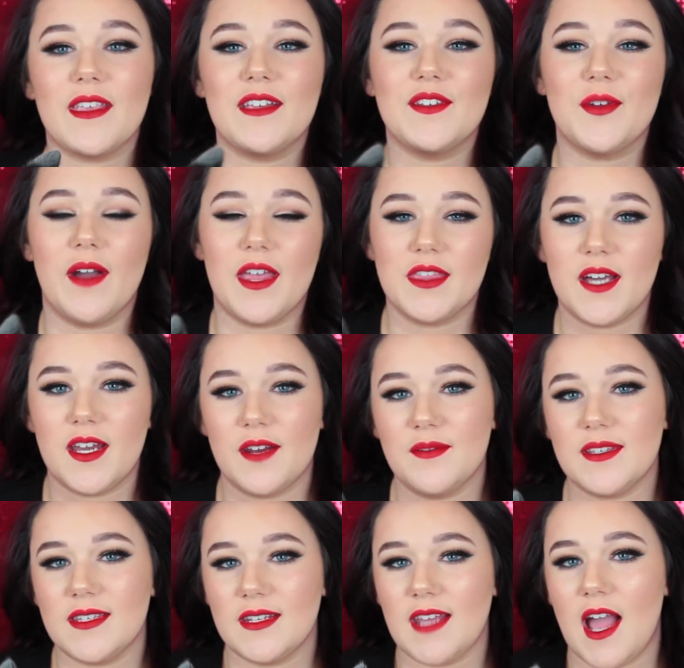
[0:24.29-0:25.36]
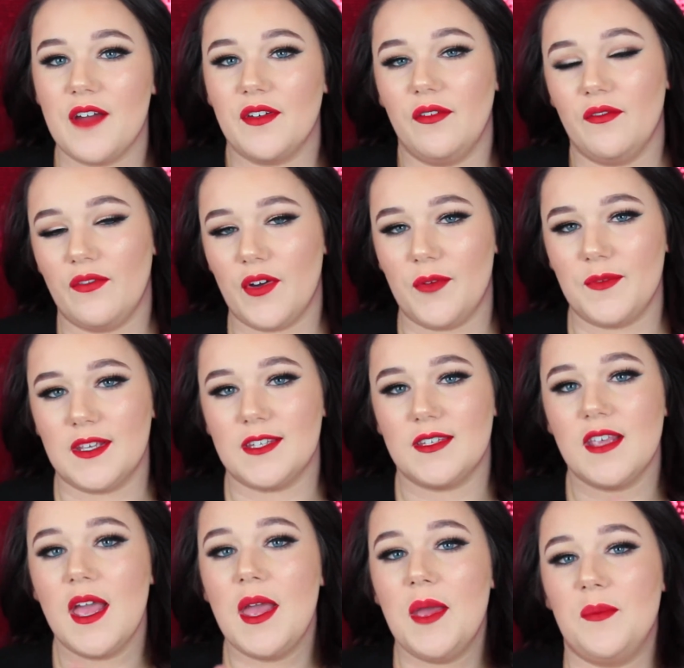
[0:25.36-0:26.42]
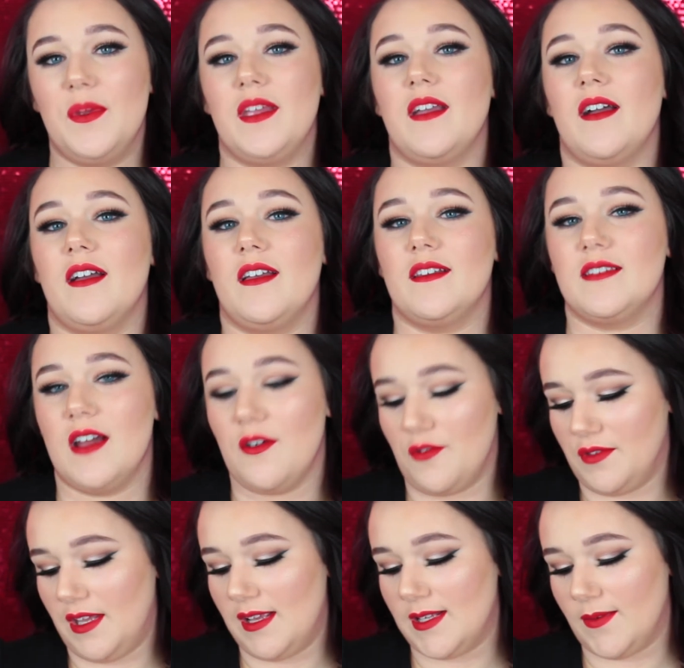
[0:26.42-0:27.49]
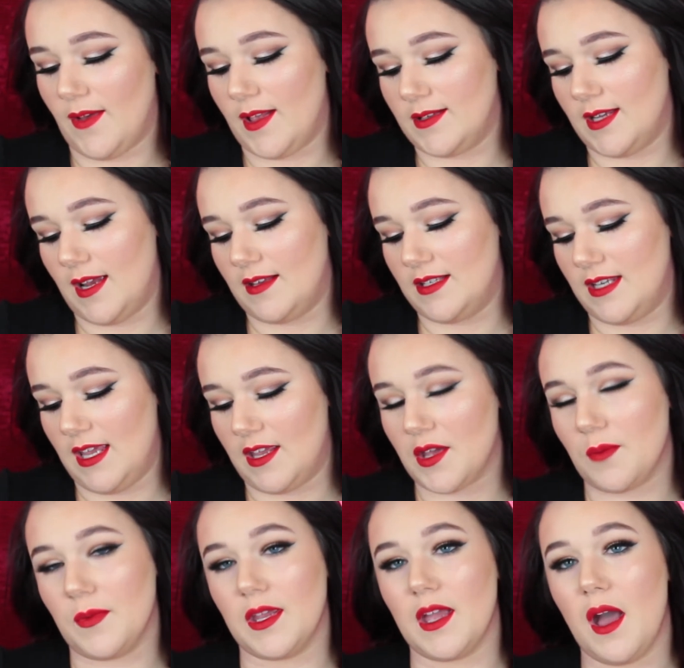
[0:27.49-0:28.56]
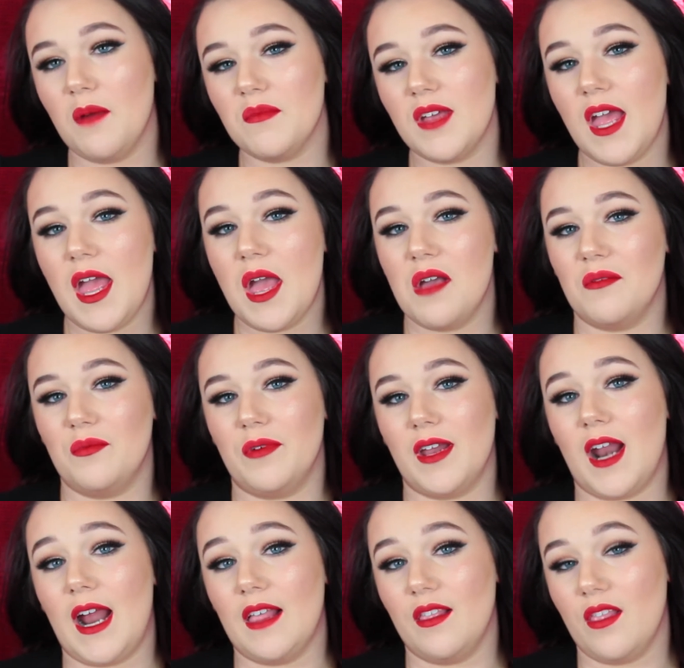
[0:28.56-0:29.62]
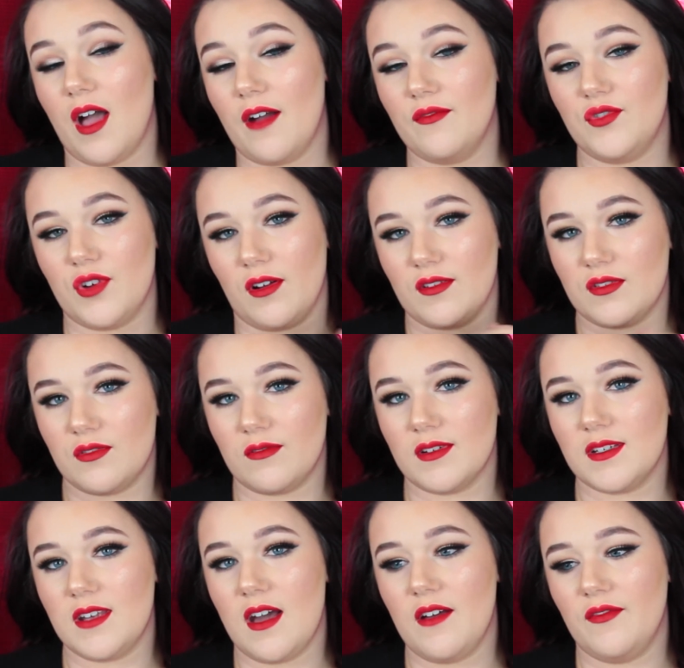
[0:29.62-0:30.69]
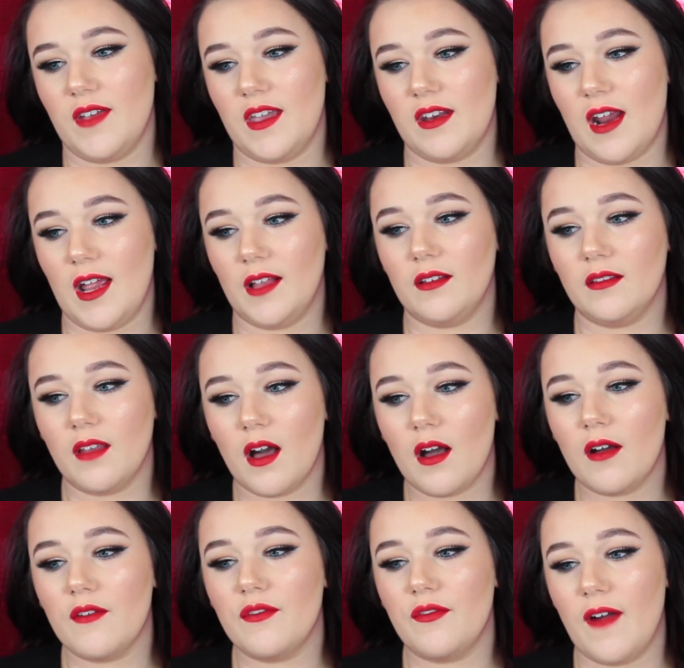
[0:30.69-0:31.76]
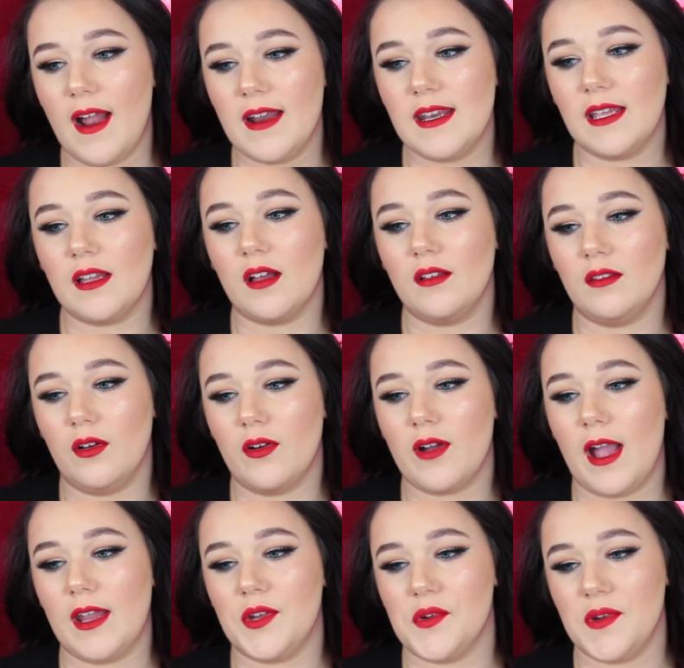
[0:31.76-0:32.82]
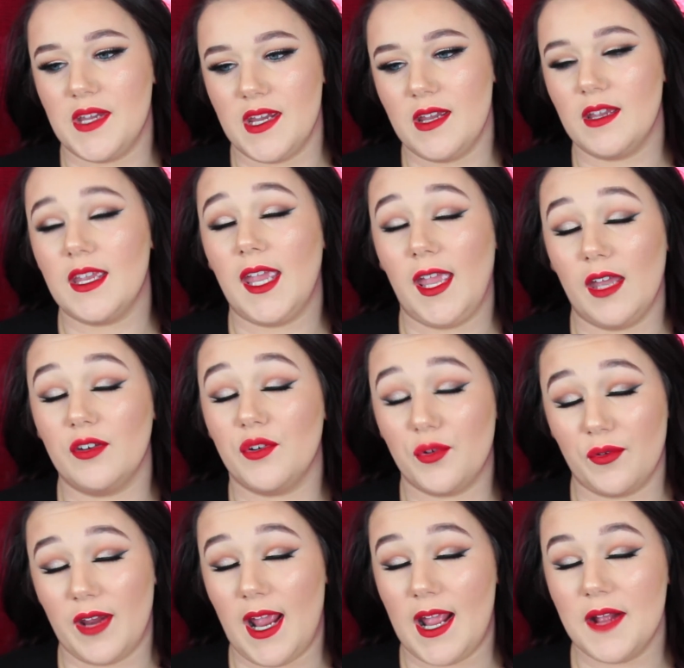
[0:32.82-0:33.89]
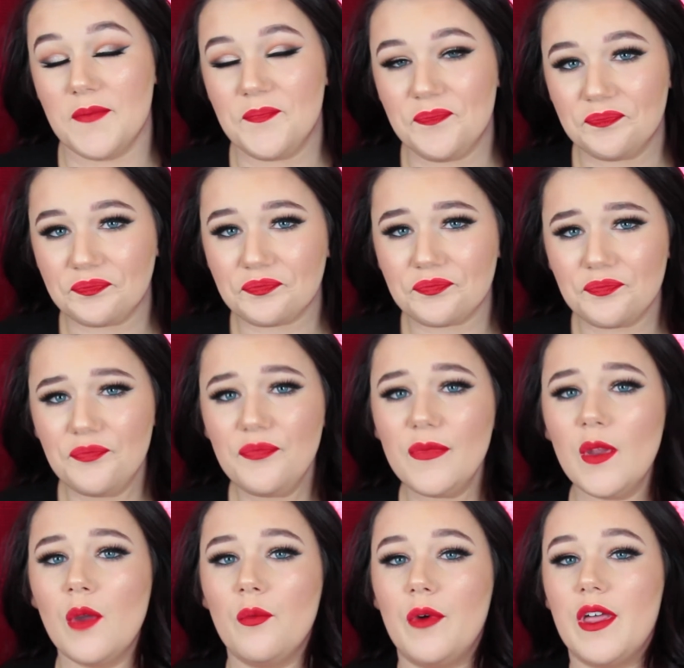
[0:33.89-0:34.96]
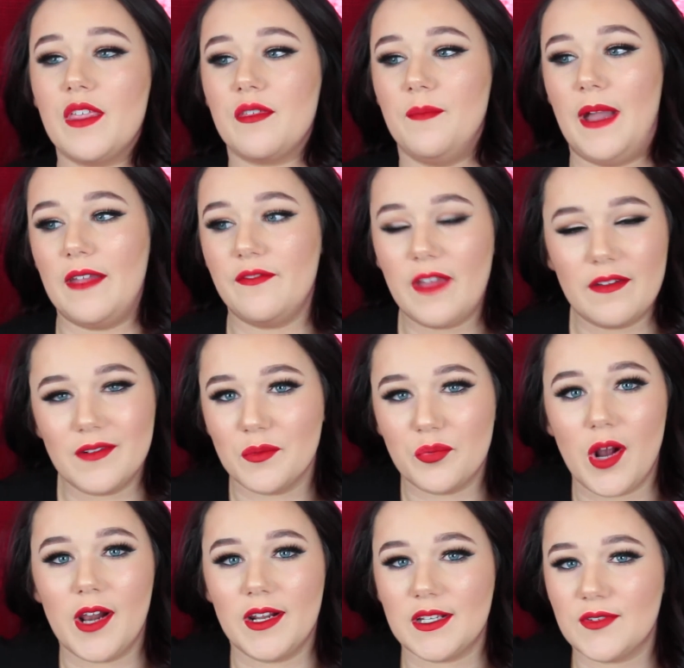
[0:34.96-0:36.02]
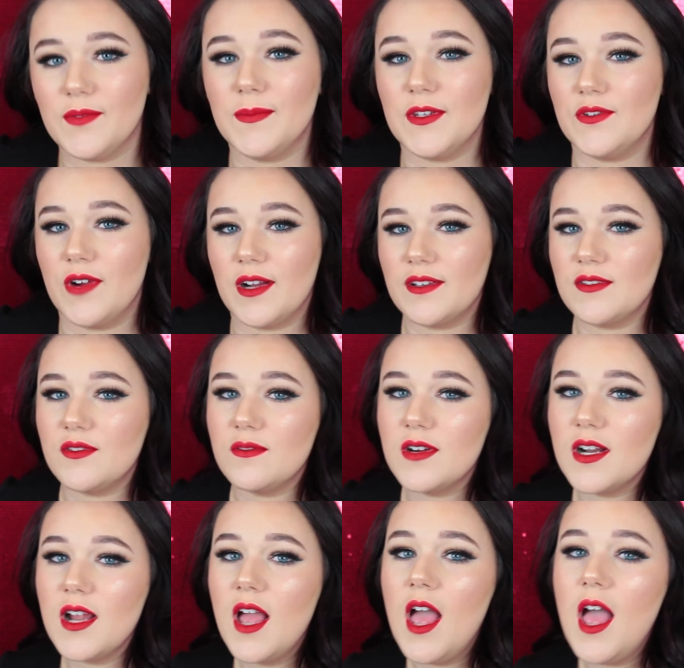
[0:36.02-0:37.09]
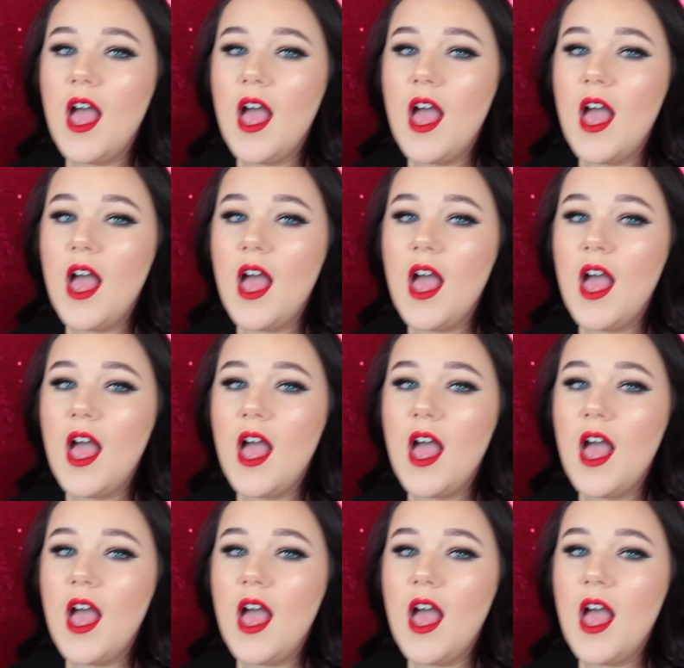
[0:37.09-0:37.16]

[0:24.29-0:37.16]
So I thought I would sit down and film this because not only is Valentine's Day coming up, but I love drugstore stuff and I love finding a look I can create with my favorite products from the drugstore.